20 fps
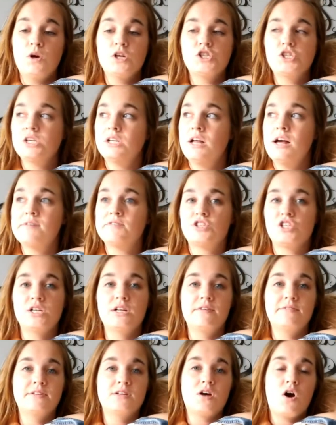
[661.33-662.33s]
she loves. She
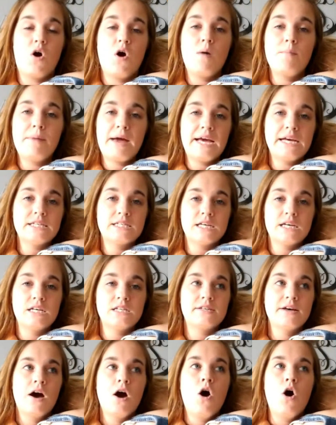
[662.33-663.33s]
loves all
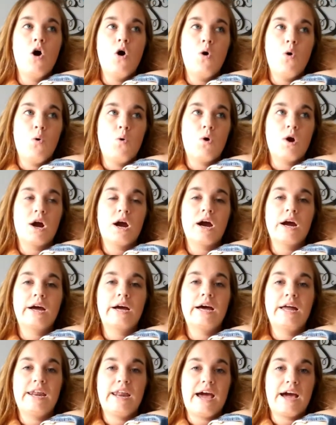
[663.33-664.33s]
mazes or
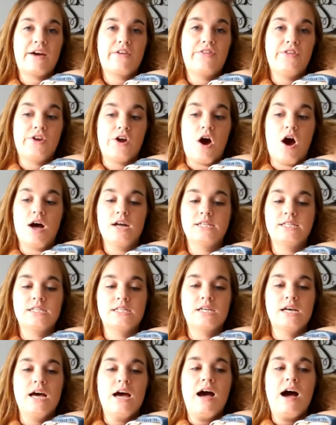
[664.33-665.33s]
connect the dots.
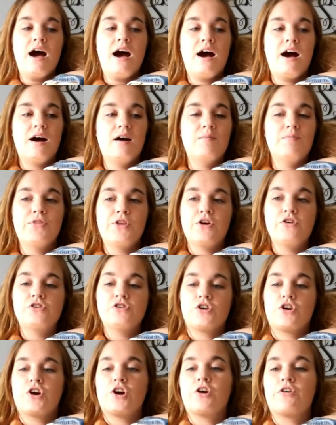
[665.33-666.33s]
Um, those
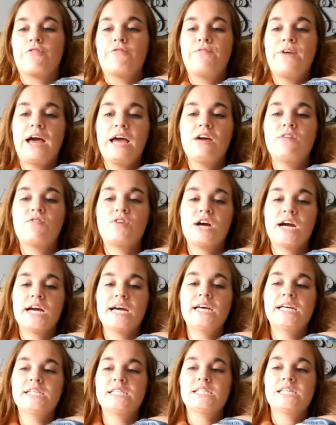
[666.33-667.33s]
are her
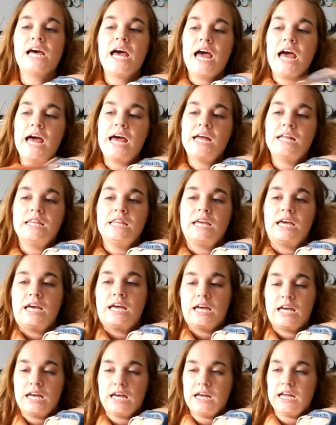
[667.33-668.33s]
favorites. And
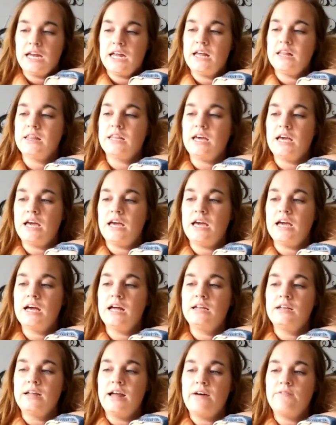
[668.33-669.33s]
then the
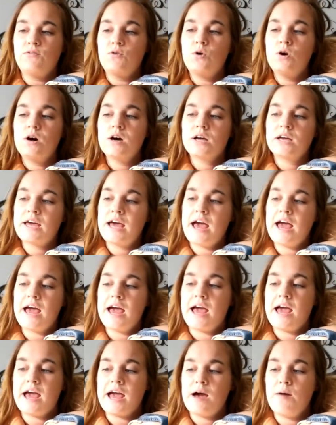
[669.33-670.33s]
level
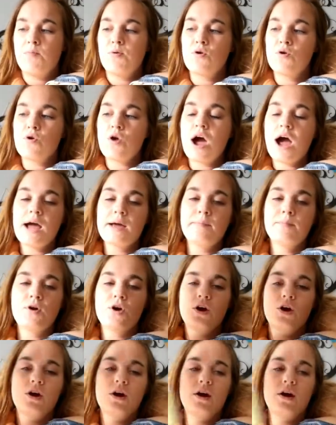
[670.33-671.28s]
K primer